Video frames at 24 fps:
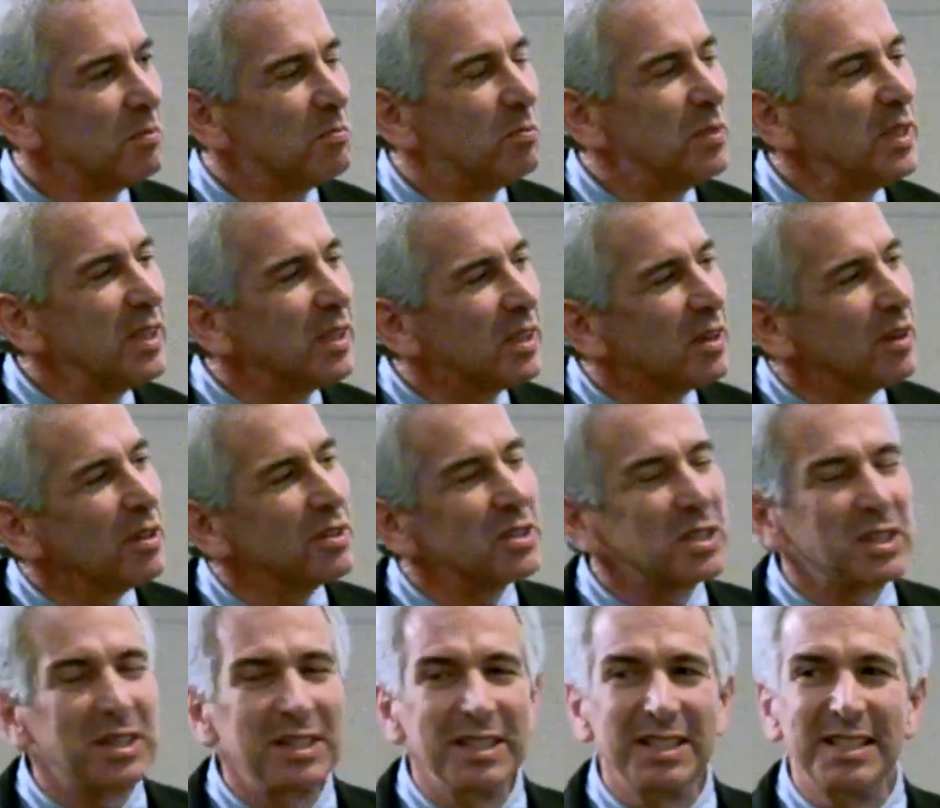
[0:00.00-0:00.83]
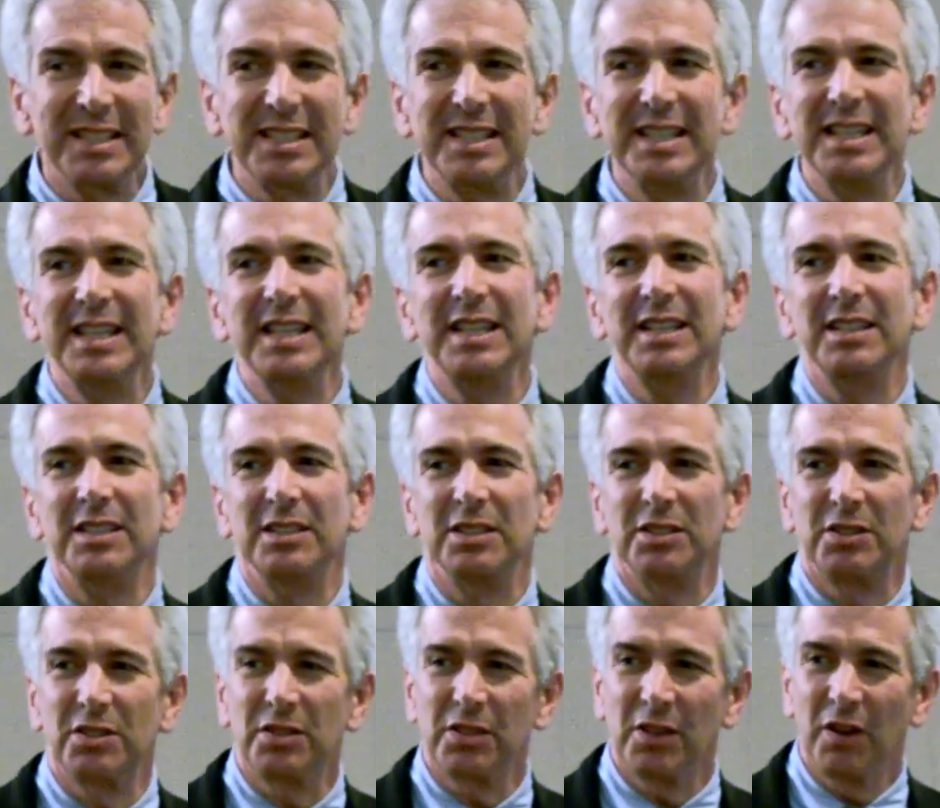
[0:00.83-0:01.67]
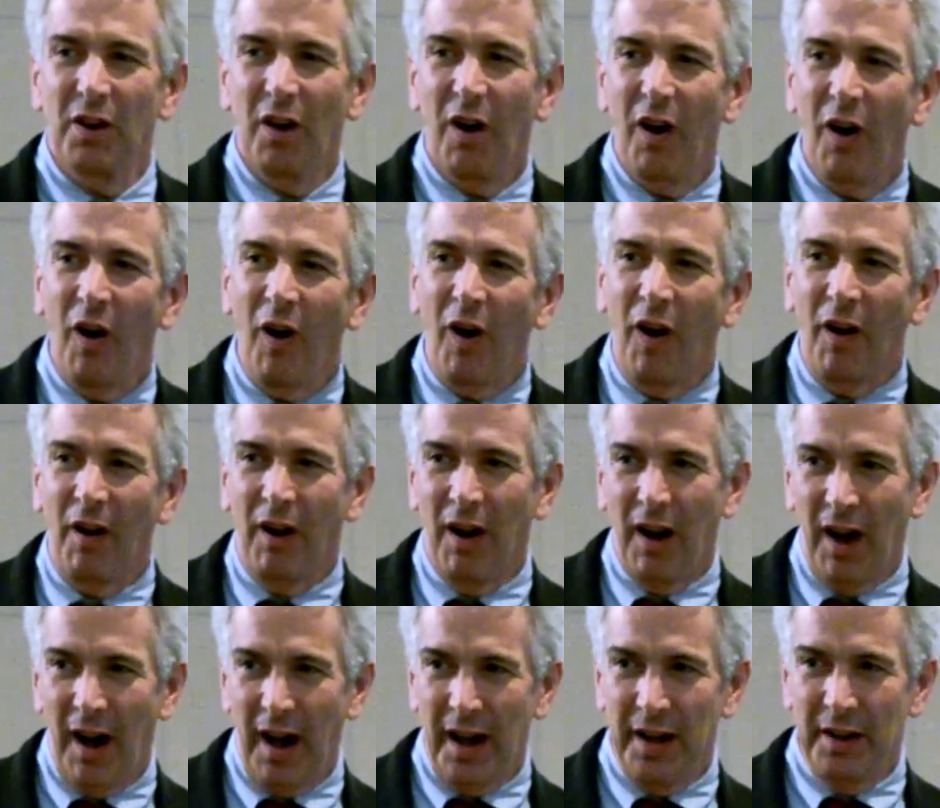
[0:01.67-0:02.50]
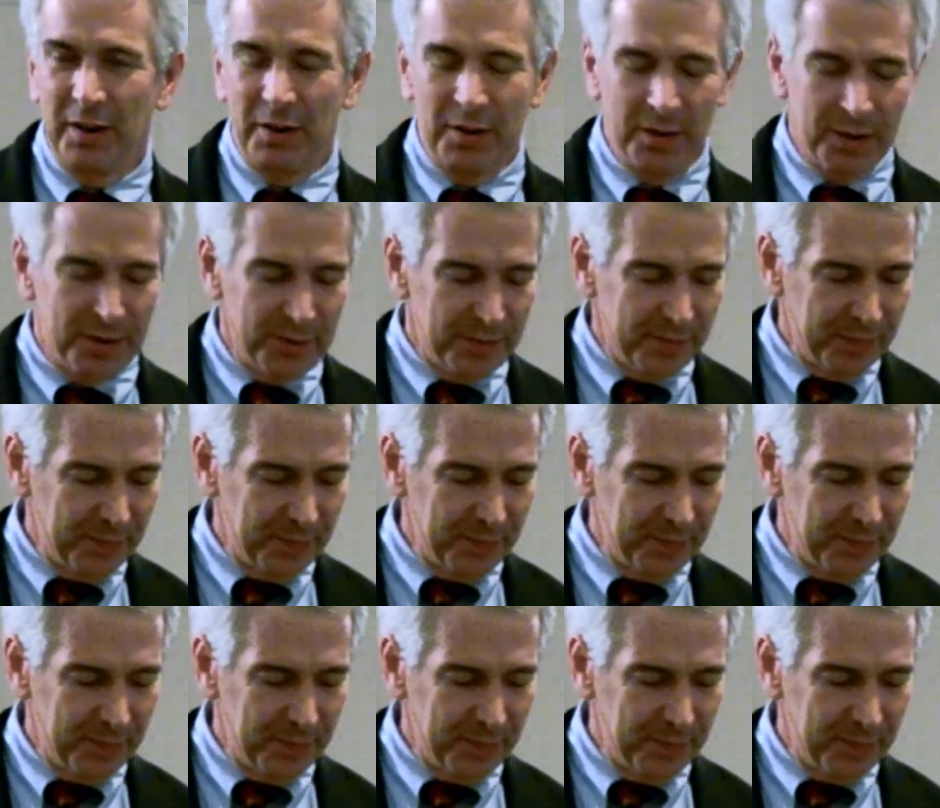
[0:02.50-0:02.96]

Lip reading: because the seas are higher.